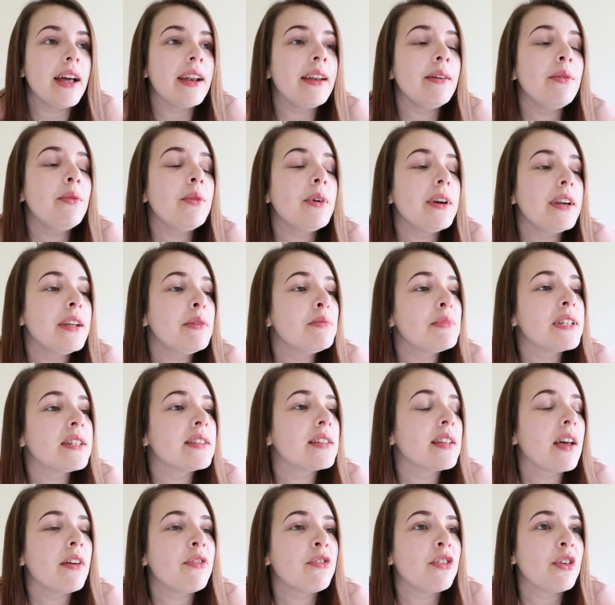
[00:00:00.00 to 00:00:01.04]
him to
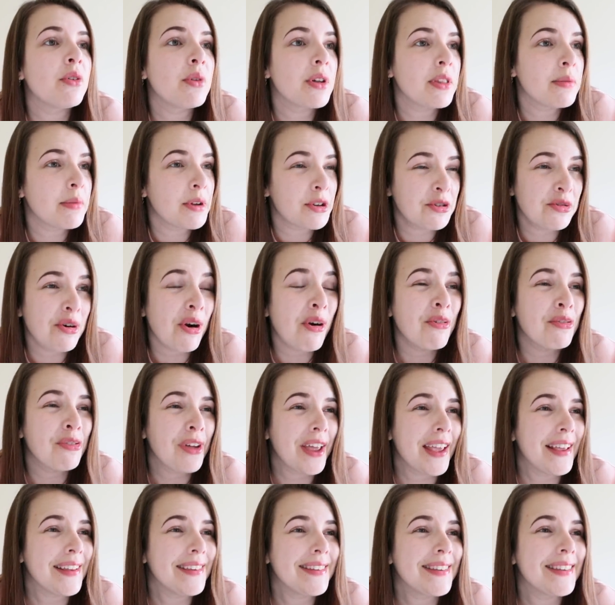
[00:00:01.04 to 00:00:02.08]
suffer with my troll
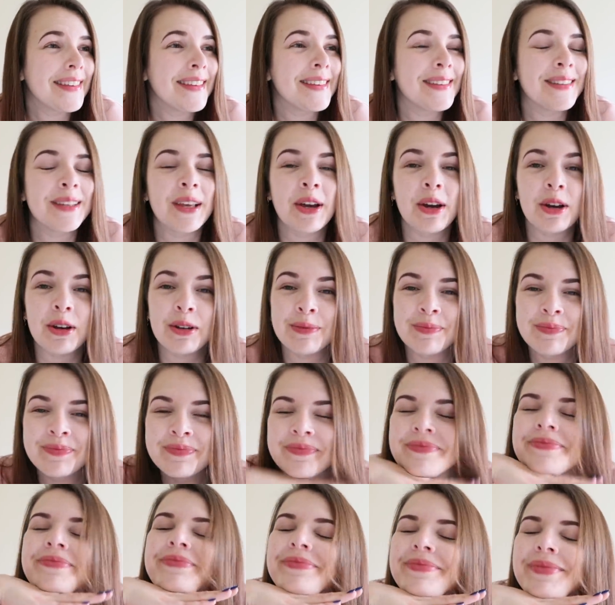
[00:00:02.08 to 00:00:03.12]
face, so
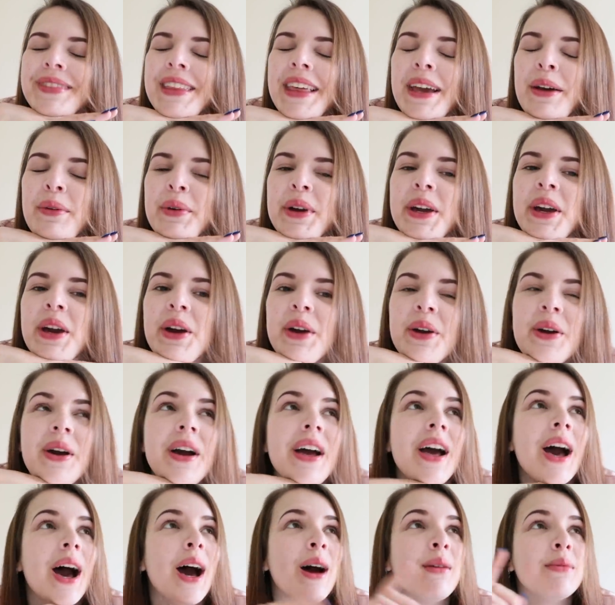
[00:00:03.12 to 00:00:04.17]
there we go.
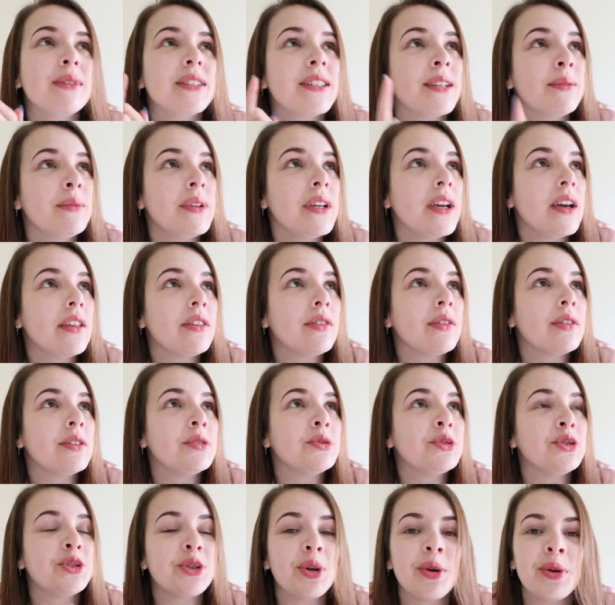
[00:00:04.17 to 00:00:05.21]
Something I thought
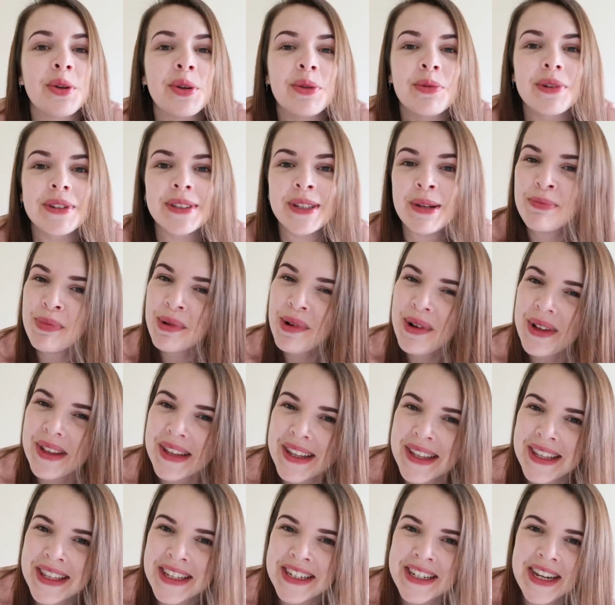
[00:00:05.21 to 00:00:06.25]
I'd show you, which I bought
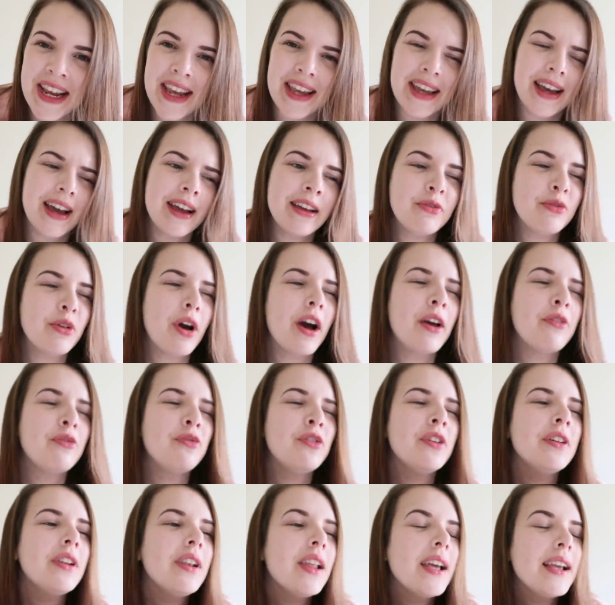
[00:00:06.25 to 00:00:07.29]
the other day. I
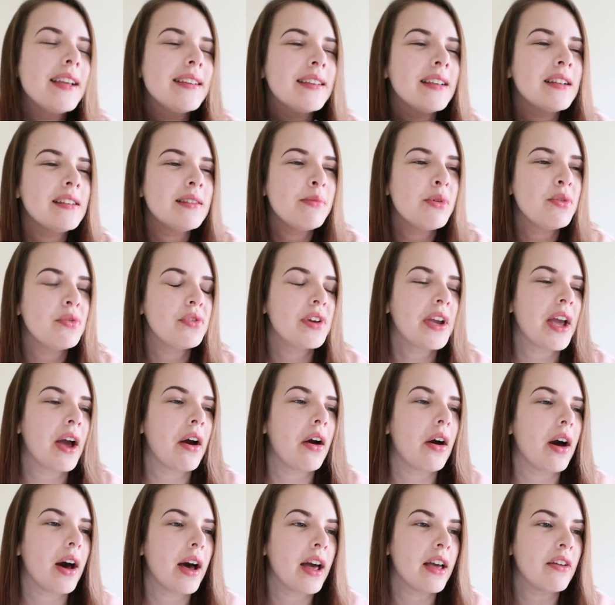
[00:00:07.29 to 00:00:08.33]
feel like since moving
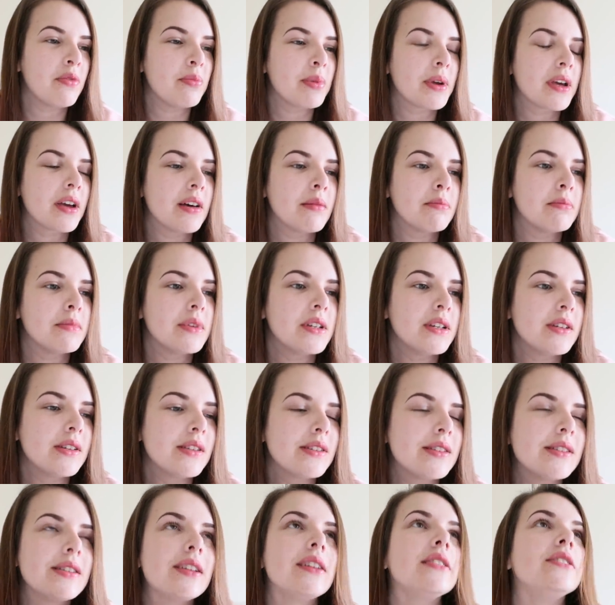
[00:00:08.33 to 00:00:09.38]
out I've become
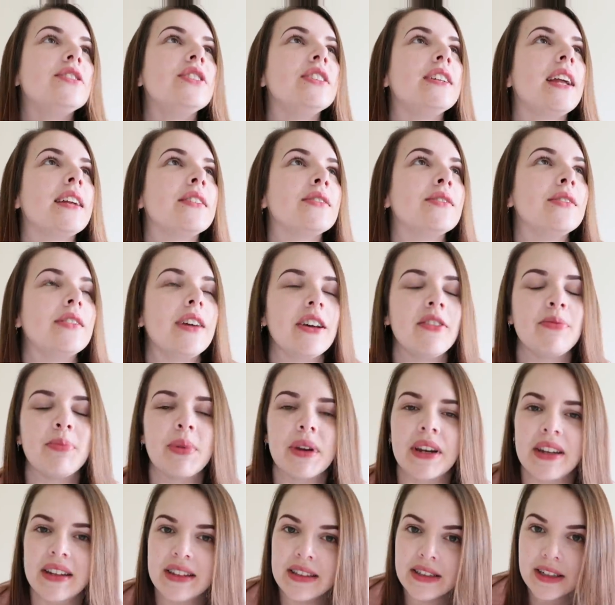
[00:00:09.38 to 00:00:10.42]
such an adult. I've
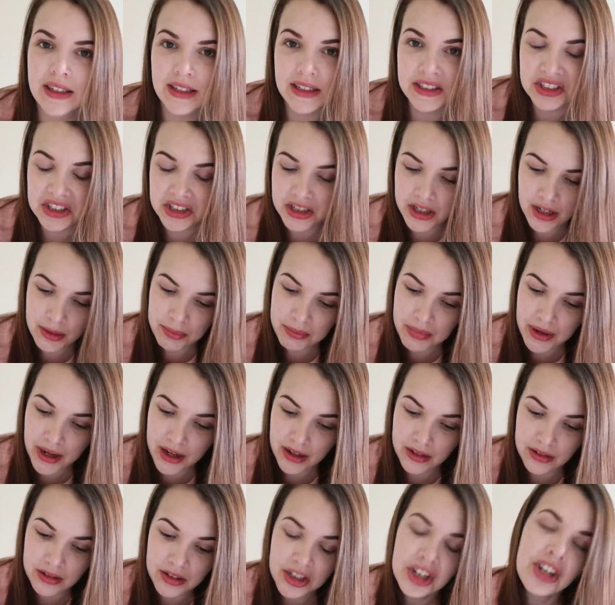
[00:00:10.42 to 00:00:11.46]
been excited
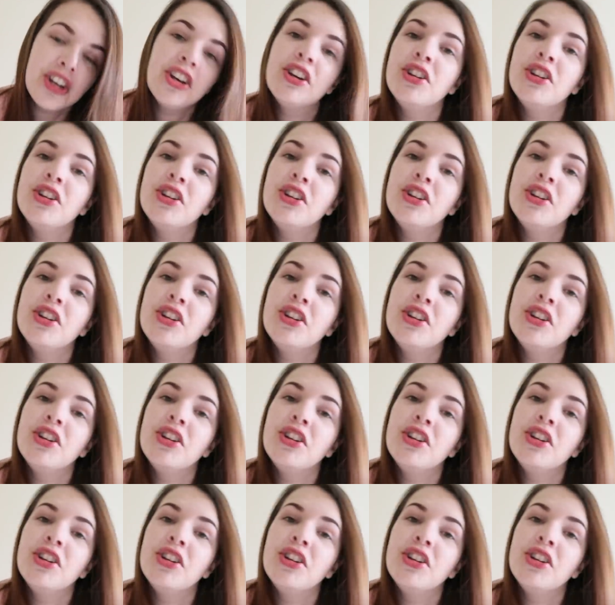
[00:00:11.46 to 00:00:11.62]
about